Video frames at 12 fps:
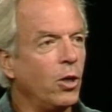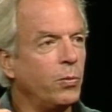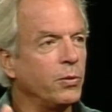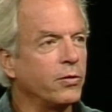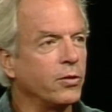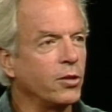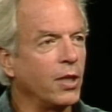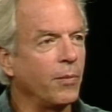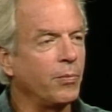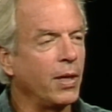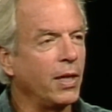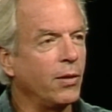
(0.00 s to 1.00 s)
He opens the
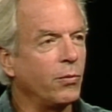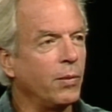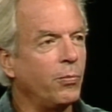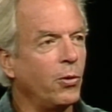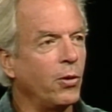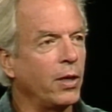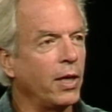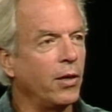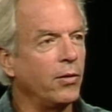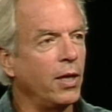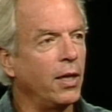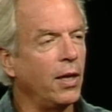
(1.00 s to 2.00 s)
champagne and we pour it
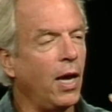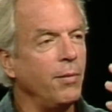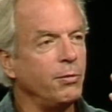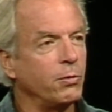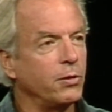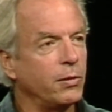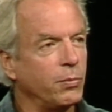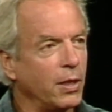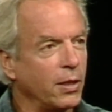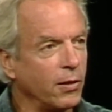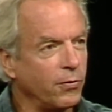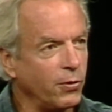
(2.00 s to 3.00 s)
out. And I'm supposed to
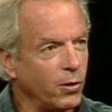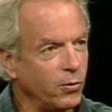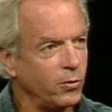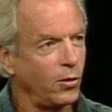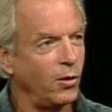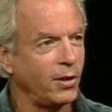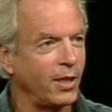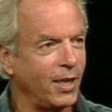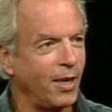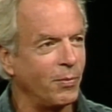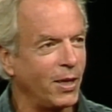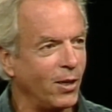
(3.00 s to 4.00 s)
be on the phone
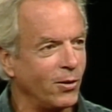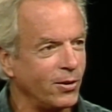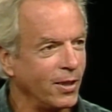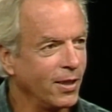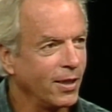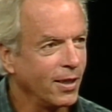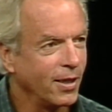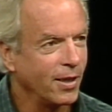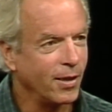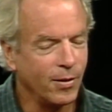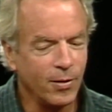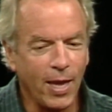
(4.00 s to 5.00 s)
talking about
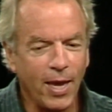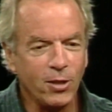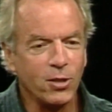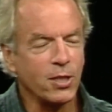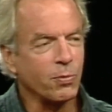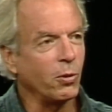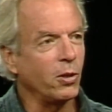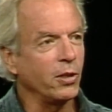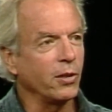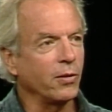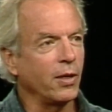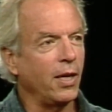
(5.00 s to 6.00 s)
anxious
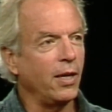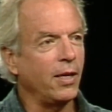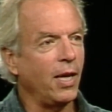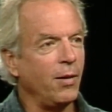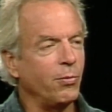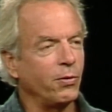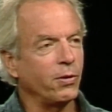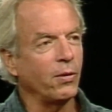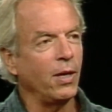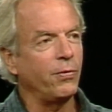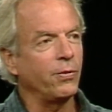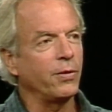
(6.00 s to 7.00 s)
Spalding Gray, Gab of the
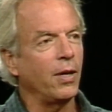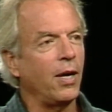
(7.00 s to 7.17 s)
Grace of